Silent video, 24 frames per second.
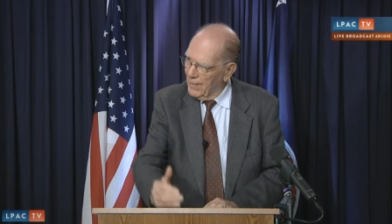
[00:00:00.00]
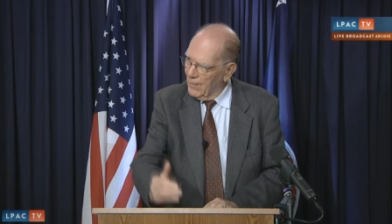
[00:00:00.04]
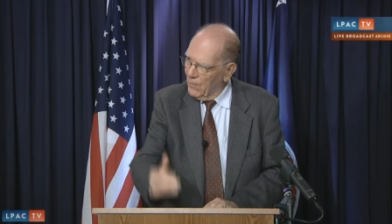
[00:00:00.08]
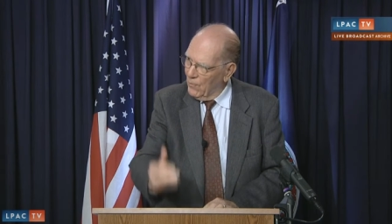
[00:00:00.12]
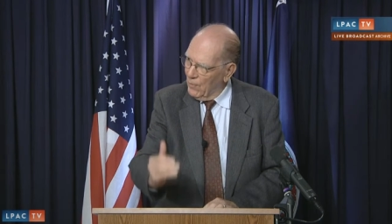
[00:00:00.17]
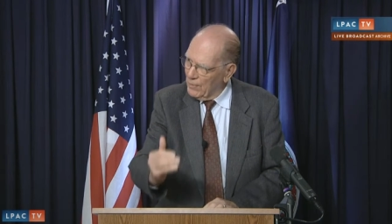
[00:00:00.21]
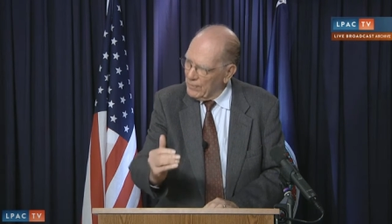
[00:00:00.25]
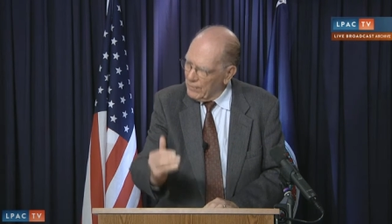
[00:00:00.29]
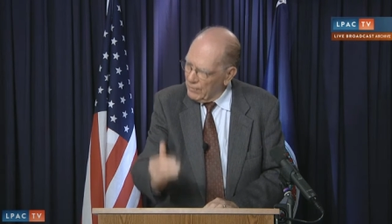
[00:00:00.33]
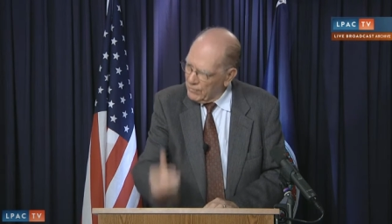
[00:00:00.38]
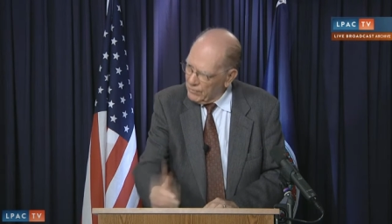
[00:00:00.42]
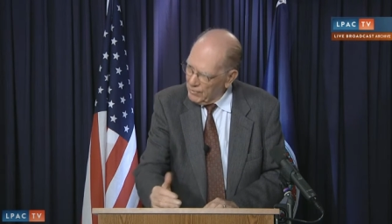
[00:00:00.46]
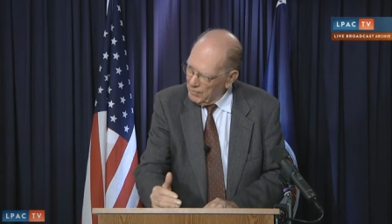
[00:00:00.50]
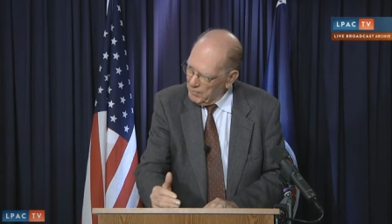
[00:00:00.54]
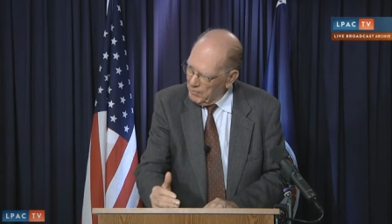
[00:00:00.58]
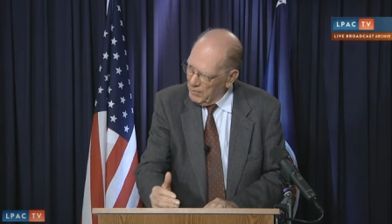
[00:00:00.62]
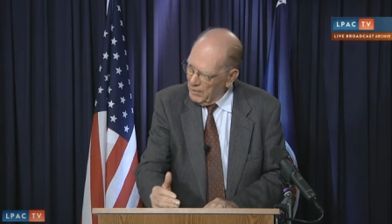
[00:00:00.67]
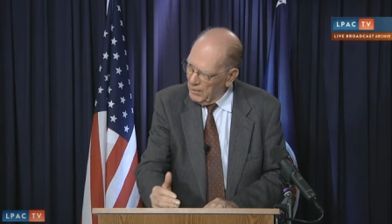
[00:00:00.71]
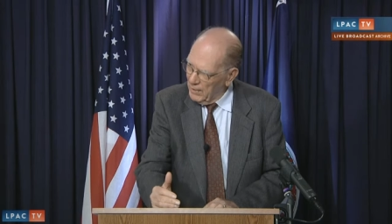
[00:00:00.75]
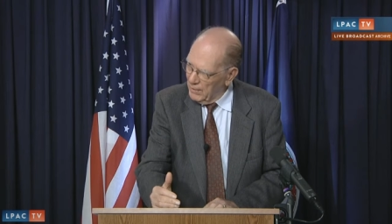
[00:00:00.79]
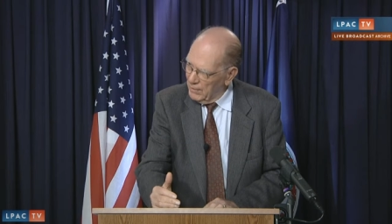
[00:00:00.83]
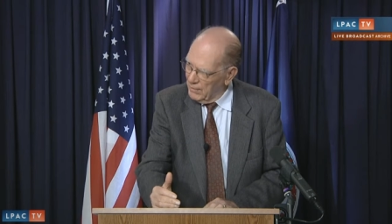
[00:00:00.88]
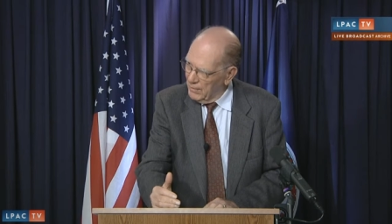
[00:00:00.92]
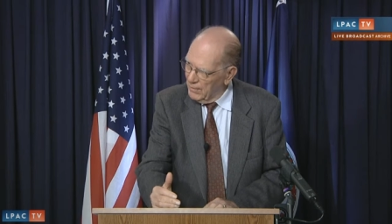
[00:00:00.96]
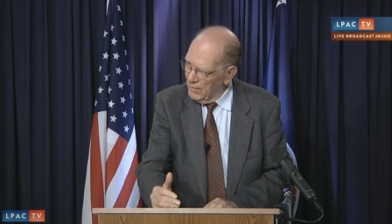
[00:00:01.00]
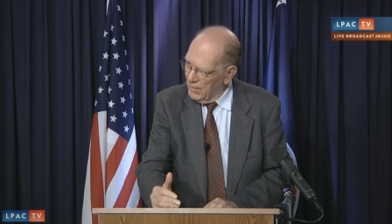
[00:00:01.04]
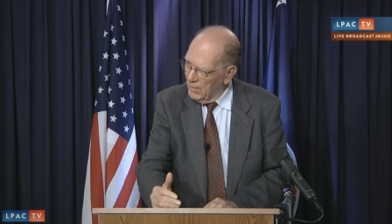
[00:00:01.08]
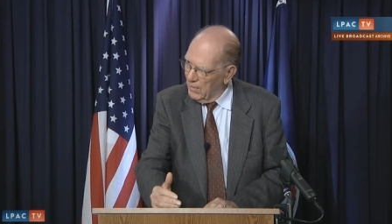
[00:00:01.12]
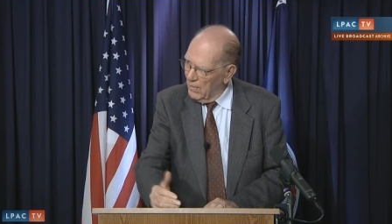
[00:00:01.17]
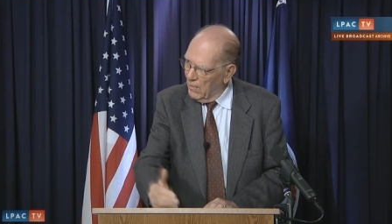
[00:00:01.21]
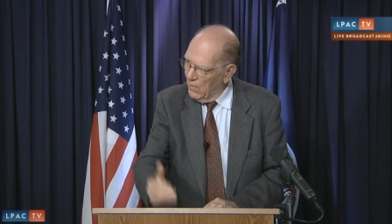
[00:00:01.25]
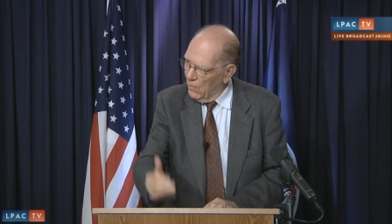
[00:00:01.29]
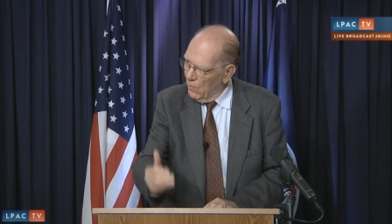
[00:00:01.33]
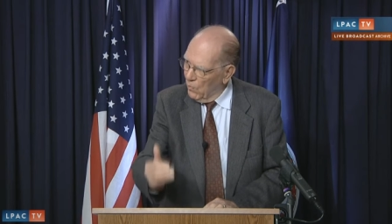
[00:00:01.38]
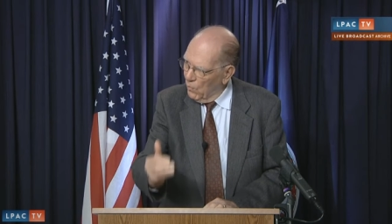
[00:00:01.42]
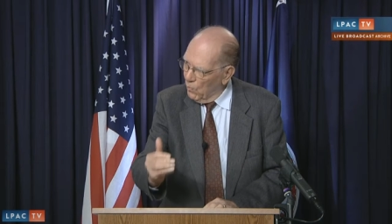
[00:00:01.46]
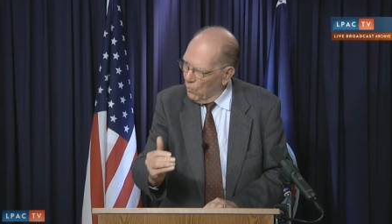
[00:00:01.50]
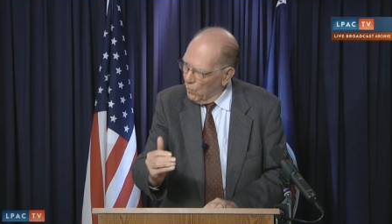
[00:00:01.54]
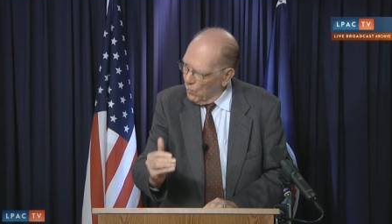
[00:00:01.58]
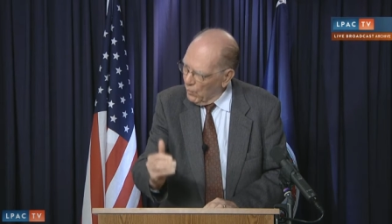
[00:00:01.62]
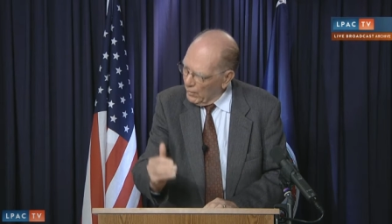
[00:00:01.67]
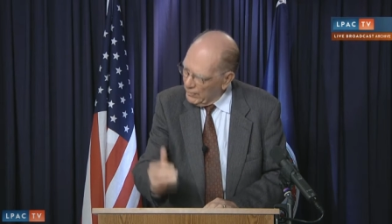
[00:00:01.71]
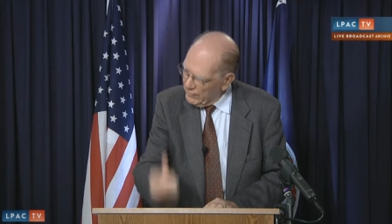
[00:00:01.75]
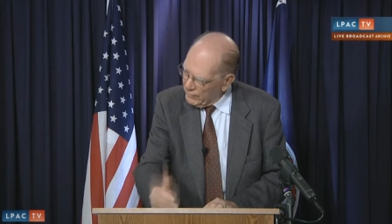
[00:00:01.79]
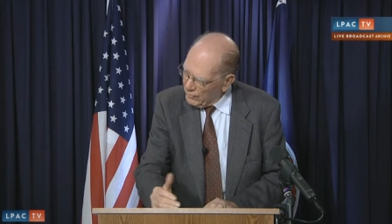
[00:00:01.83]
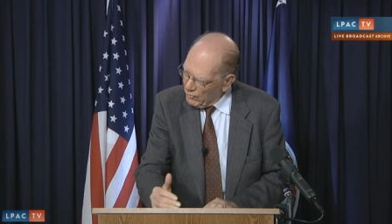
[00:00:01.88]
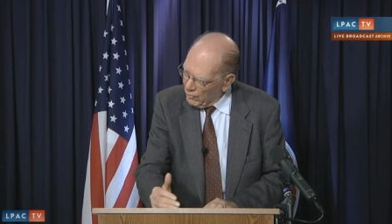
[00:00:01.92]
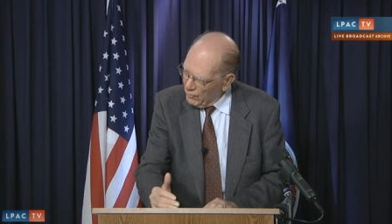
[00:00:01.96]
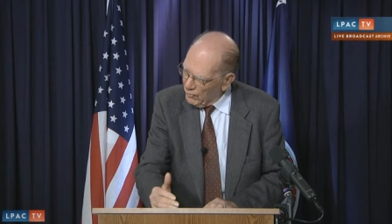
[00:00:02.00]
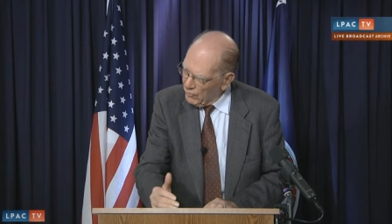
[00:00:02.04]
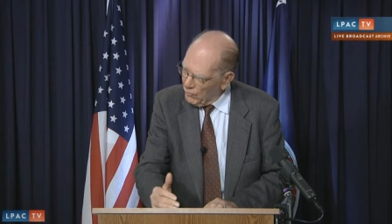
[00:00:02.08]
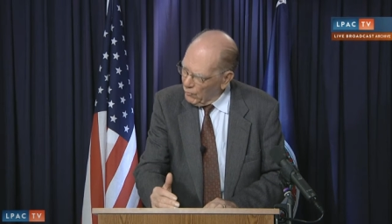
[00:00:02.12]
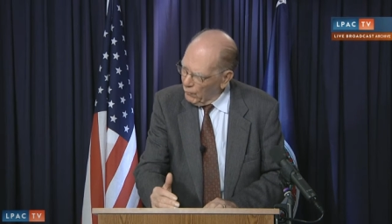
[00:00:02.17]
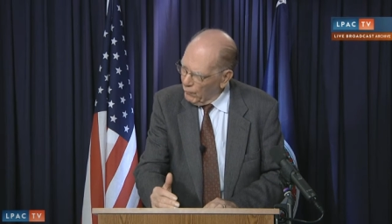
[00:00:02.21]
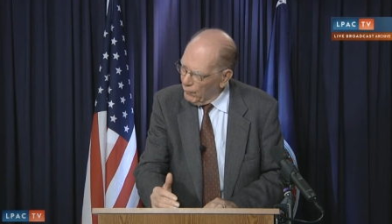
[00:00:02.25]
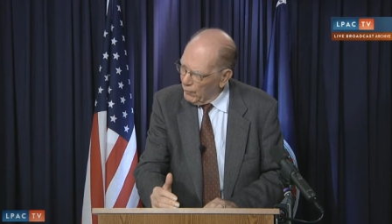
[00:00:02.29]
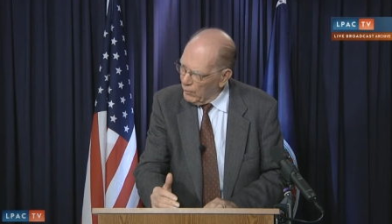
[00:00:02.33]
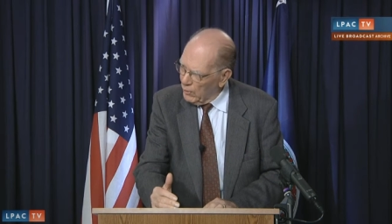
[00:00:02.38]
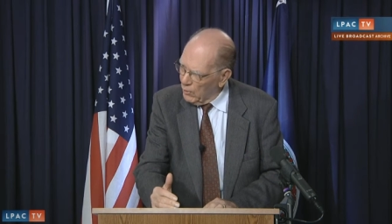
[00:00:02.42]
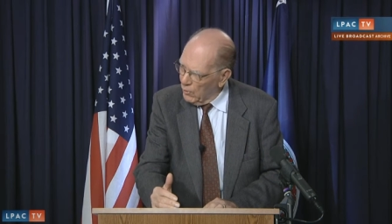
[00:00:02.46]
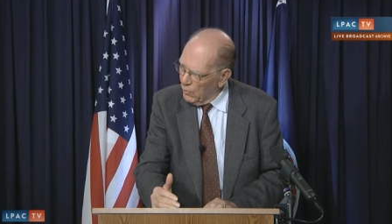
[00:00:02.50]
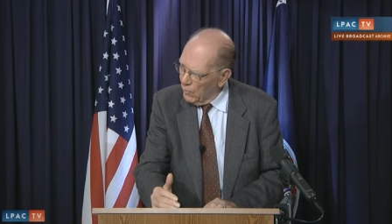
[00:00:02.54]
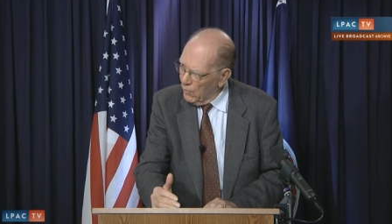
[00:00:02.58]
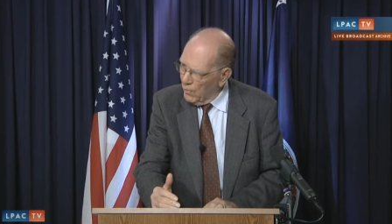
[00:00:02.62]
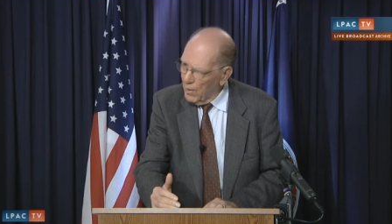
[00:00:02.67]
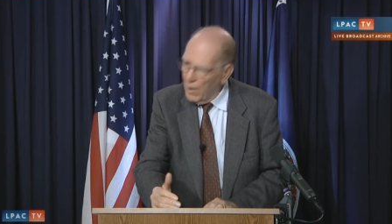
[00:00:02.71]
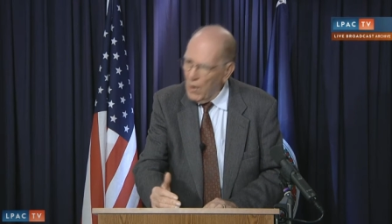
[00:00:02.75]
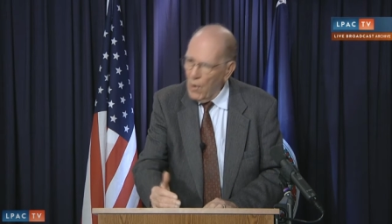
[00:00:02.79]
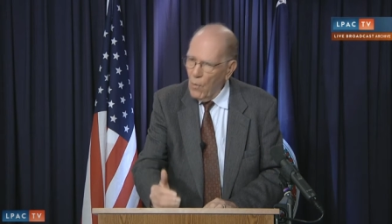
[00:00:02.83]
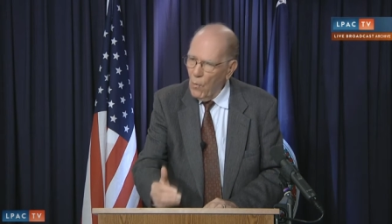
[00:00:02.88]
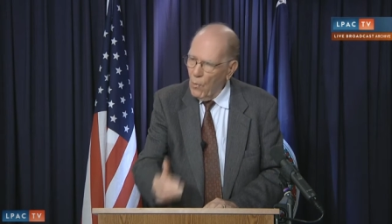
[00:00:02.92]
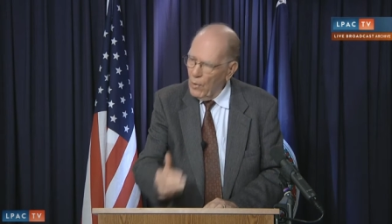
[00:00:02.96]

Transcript: What does it mean? What's it going to do for you?